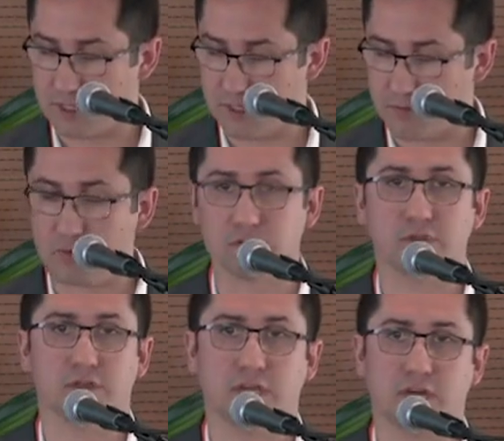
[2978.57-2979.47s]
I'm
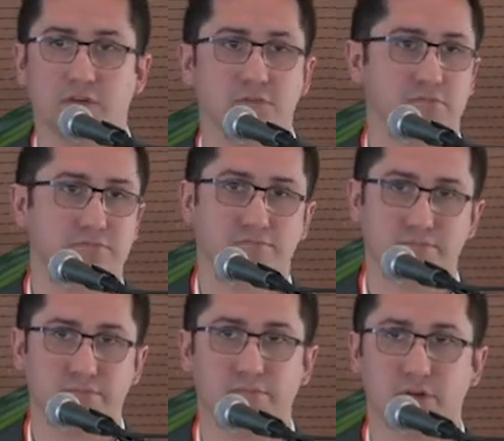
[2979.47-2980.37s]
working now
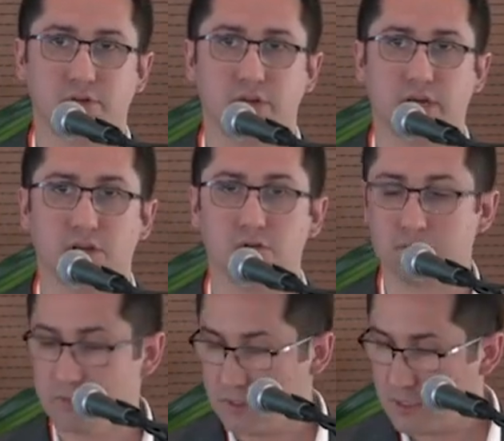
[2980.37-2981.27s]
very alone.